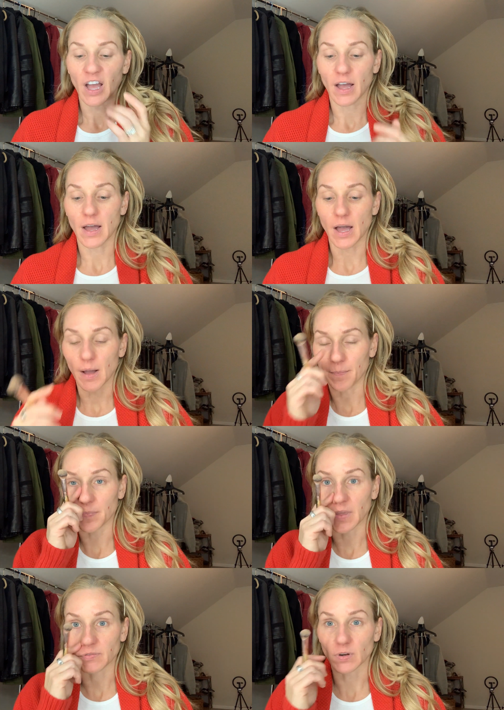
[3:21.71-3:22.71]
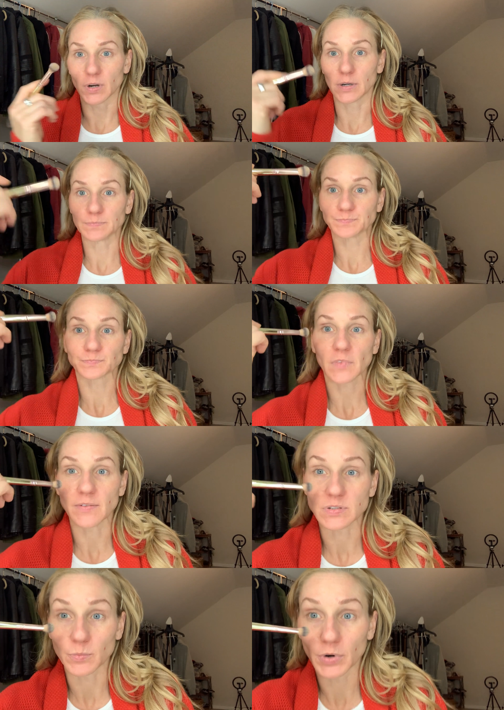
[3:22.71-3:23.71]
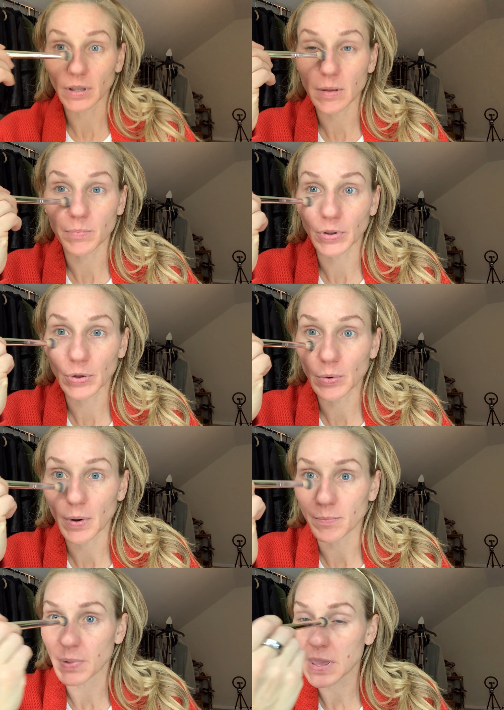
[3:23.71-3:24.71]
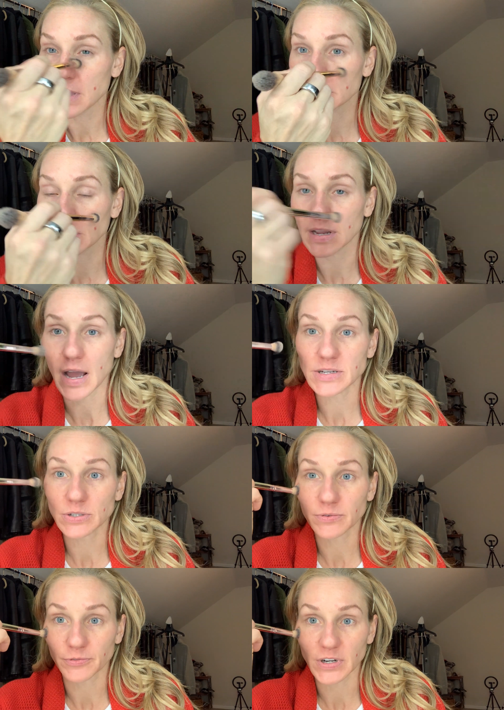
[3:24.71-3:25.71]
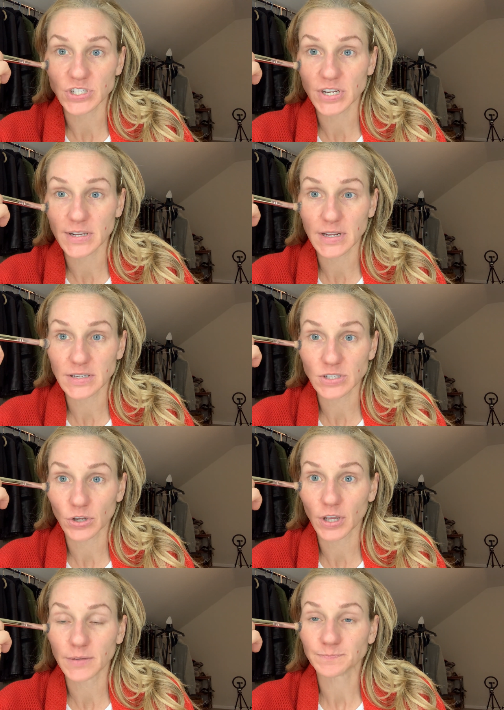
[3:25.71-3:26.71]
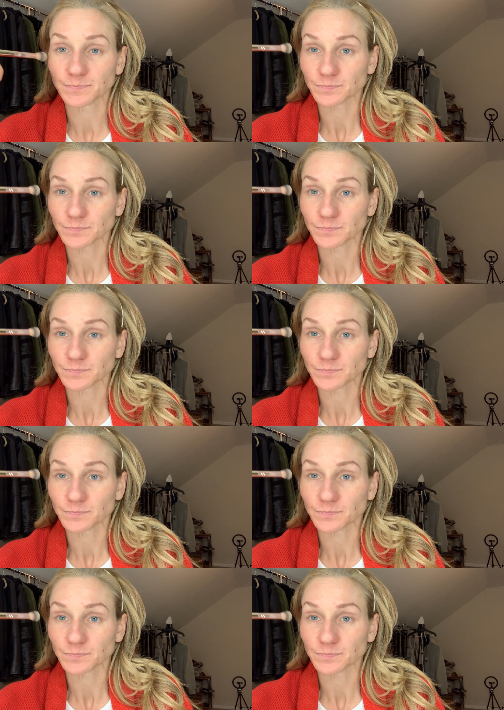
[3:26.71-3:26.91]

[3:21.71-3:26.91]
If you have some really blue and pinks like I do, Frenchie is good.